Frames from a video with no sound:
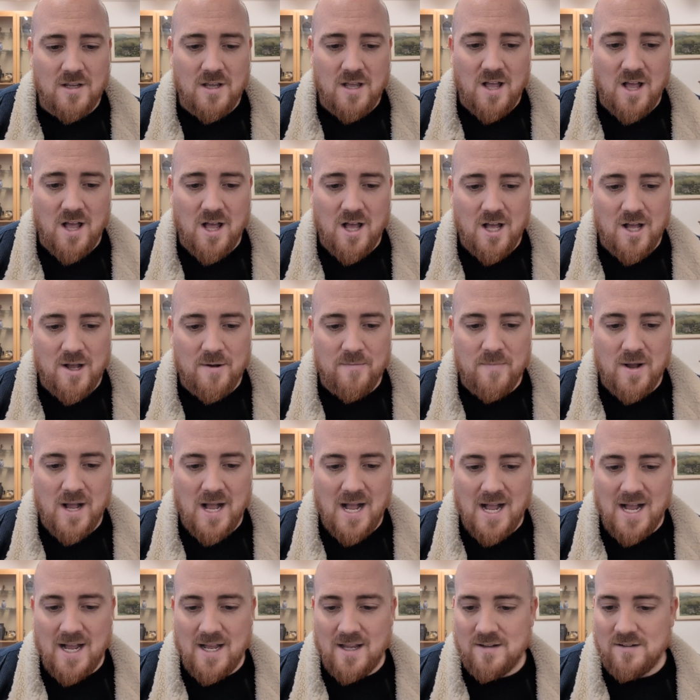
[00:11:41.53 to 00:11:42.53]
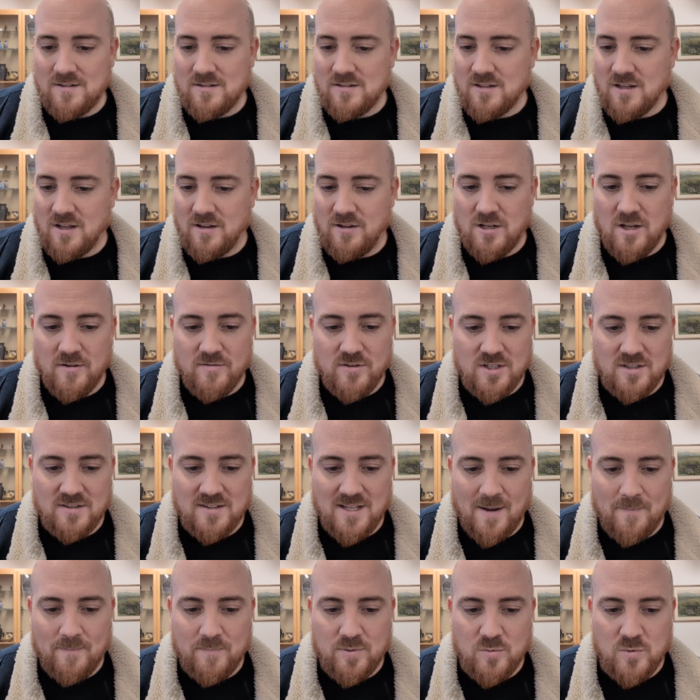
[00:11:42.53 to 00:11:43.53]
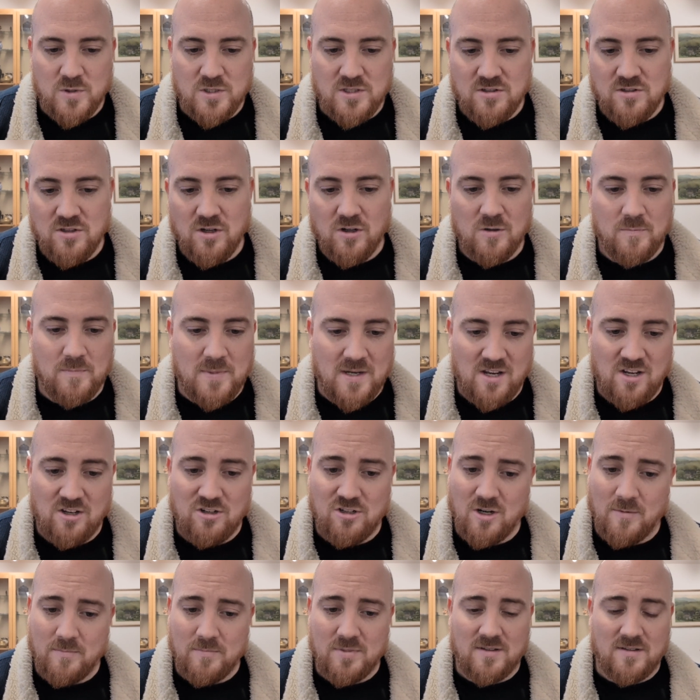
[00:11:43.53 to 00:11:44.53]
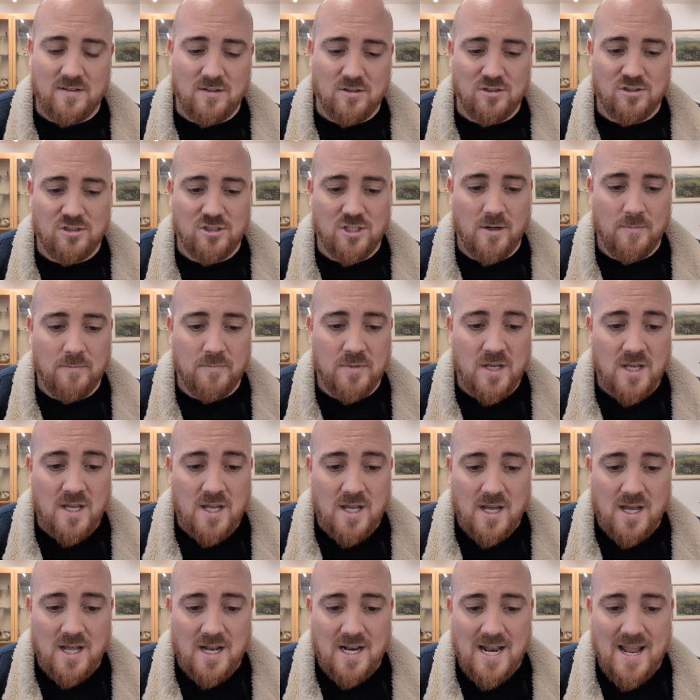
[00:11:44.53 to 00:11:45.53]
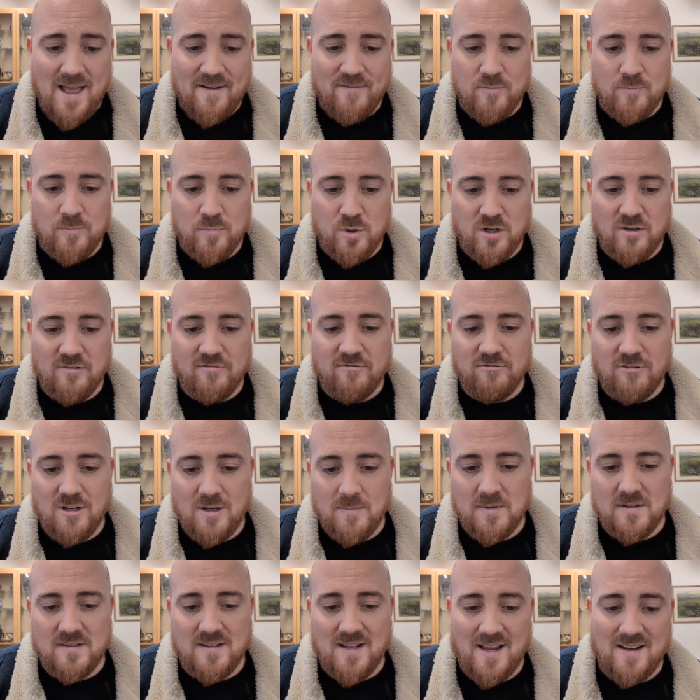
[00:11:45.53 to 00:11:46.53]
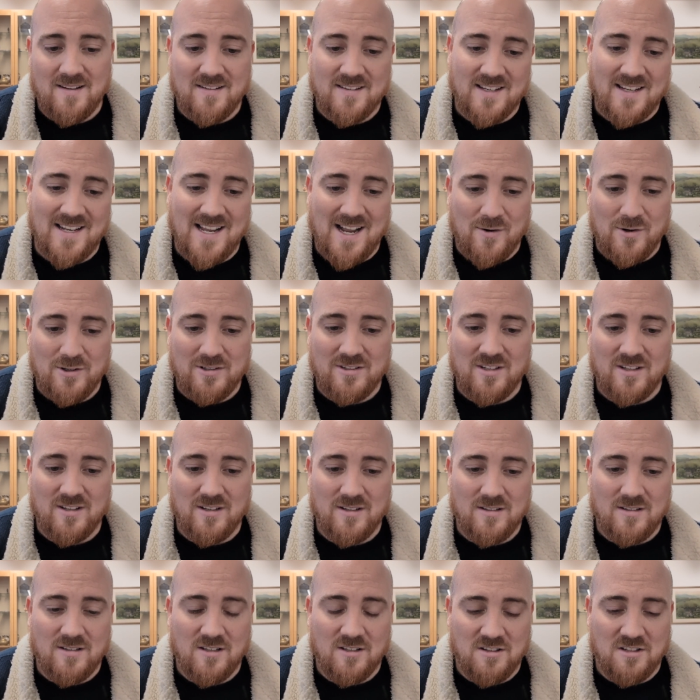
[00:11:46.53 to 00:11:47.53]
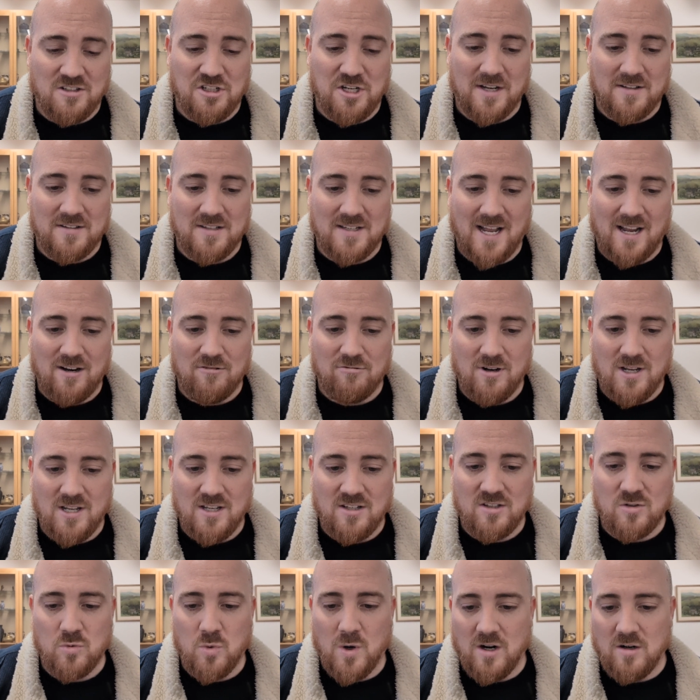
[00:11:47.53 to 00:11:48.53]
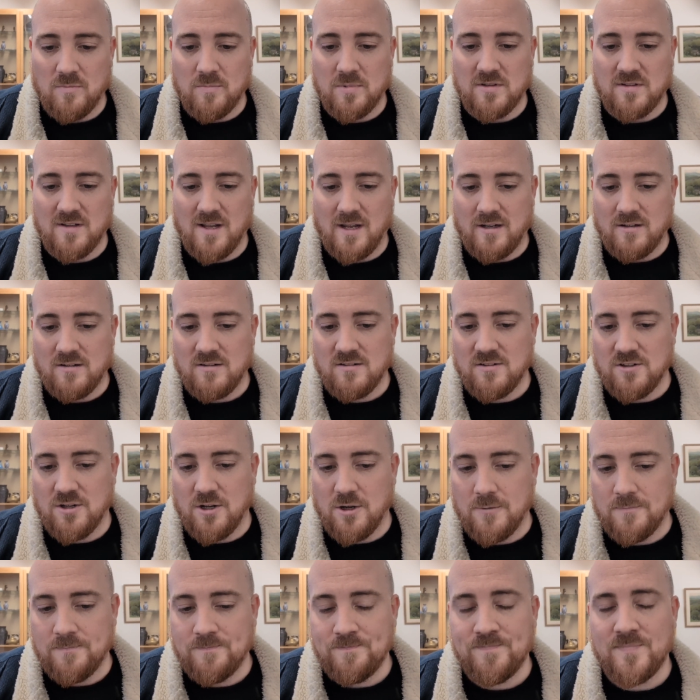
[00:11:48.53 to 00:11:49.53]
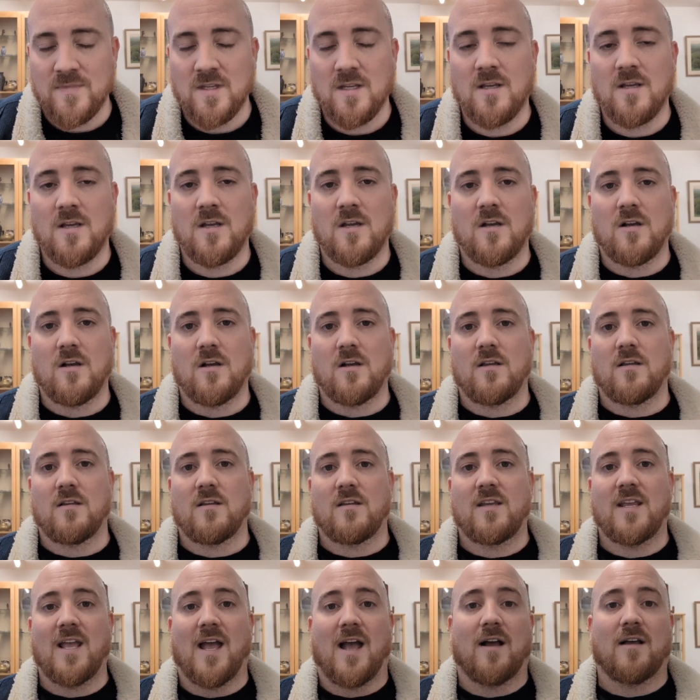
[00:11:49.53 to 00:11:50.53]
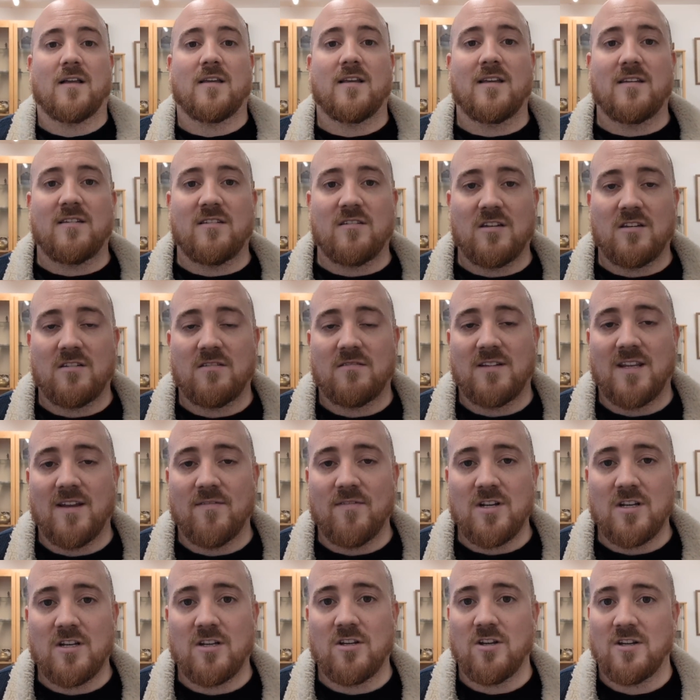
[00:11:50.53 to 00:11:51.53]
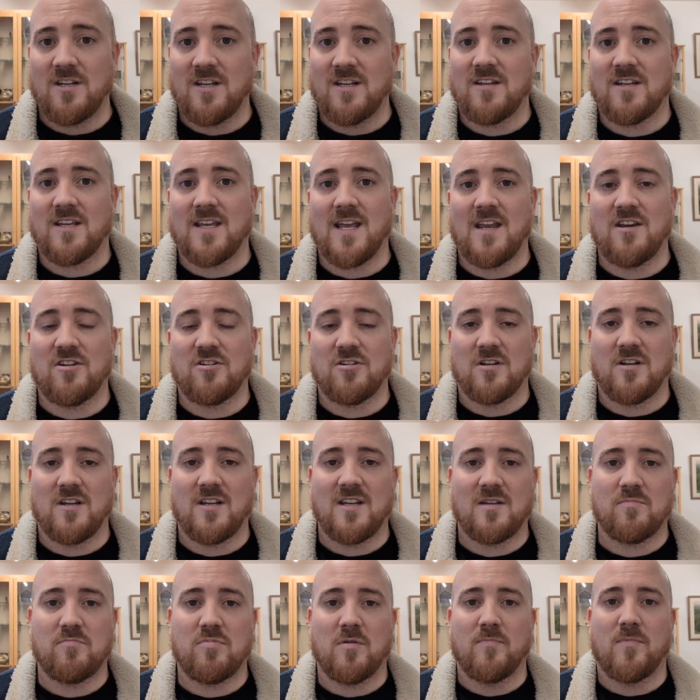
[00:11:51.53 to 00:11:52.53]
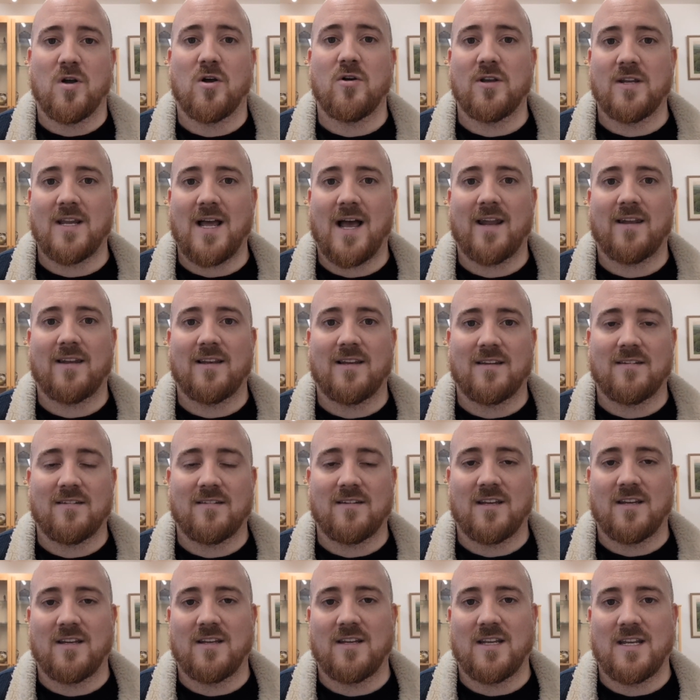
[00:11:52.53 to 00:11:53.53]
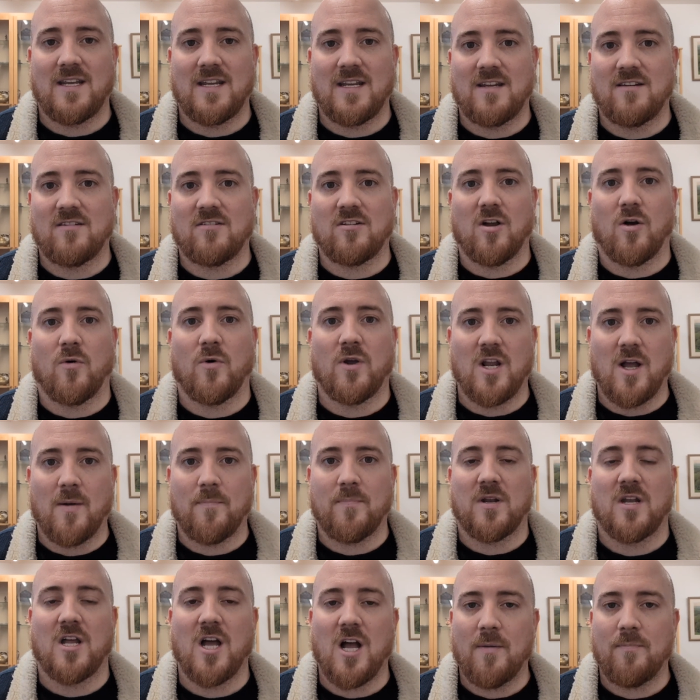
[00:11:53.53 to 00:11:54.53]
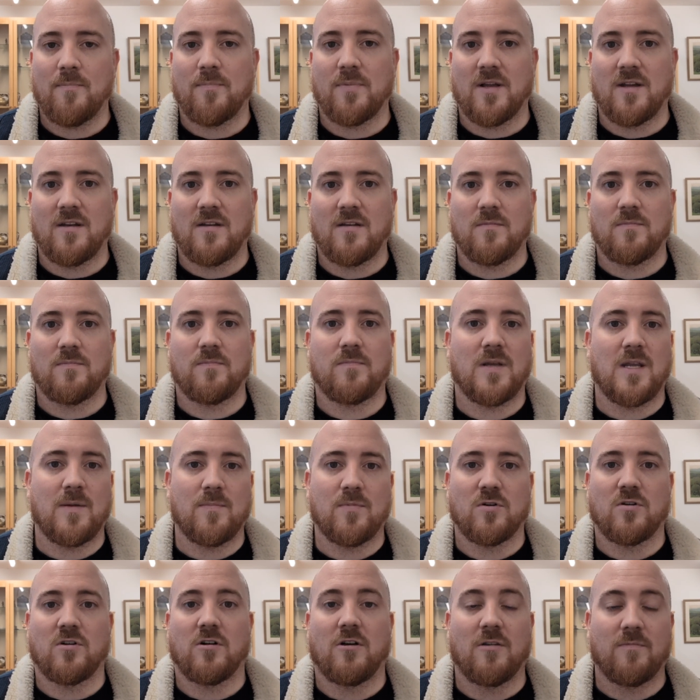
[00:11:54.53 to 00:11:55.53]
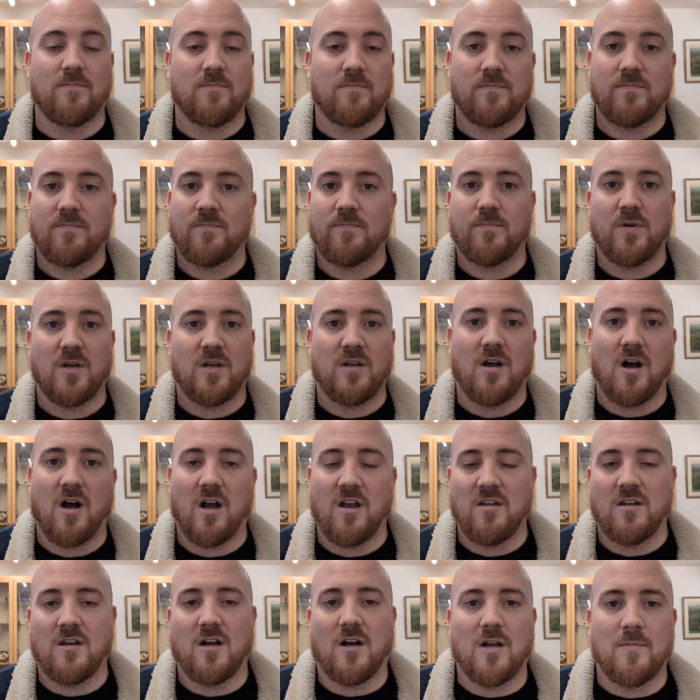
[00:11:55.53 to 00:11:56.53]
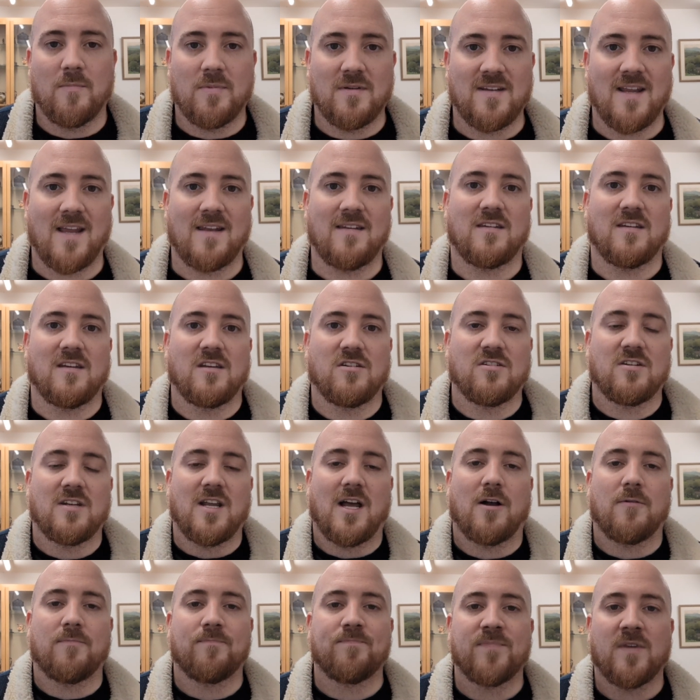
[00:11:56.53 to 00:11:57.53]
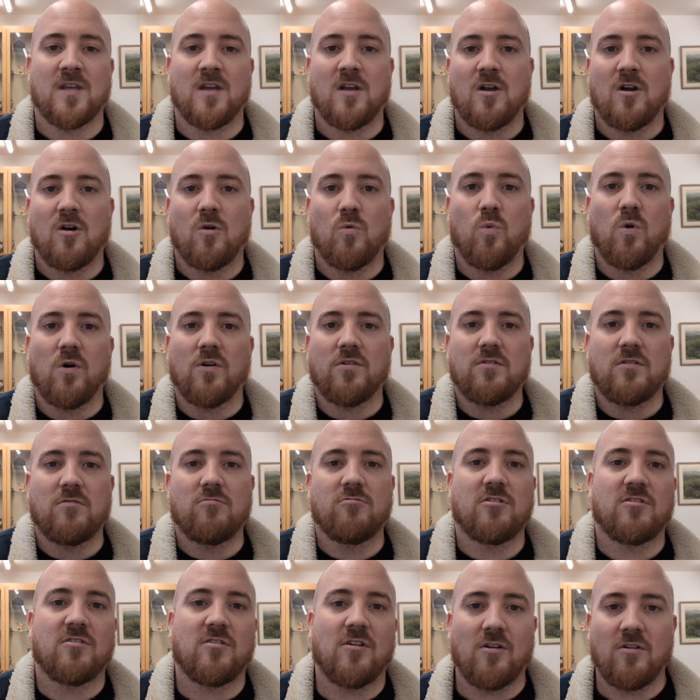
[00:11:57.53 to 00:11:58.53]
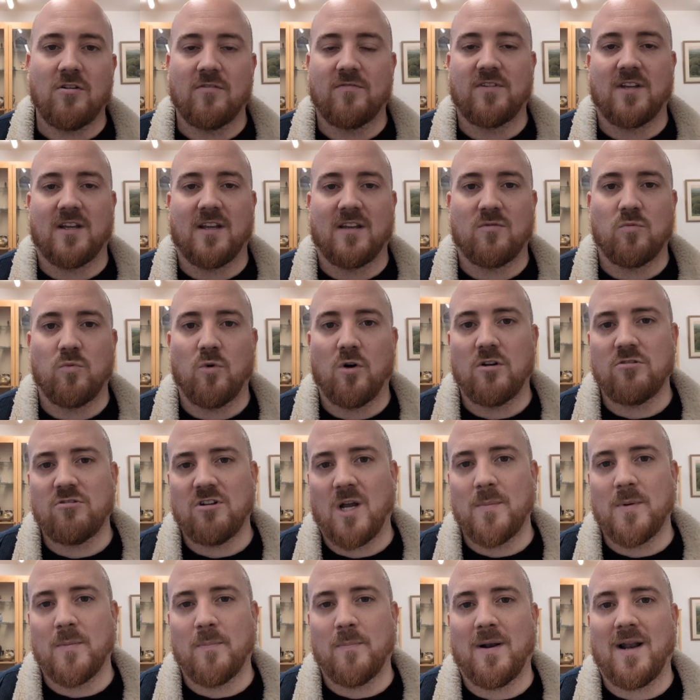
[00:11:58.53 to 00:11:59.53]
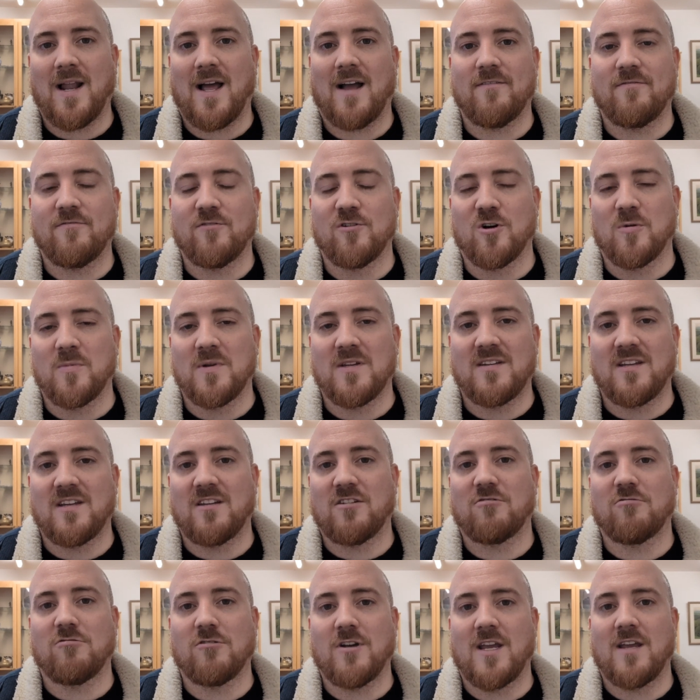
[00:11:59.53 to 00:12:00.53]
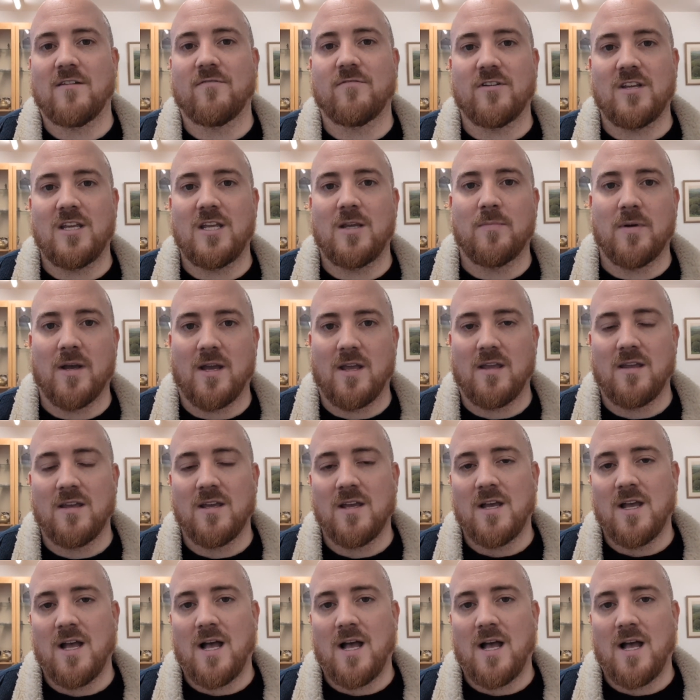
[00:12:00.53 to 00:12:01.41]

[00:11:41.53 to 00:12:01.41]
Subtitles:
And another example, which is not as big a jump, but still a jump, 11.3%, and now the suggested ad rate is 12%. So yeah, it's giving a good indication that this promoted ad listing is going up and up, and people are putting higher and higher percentage. Now, what's the result of this? What type of platform is this creating for eBay?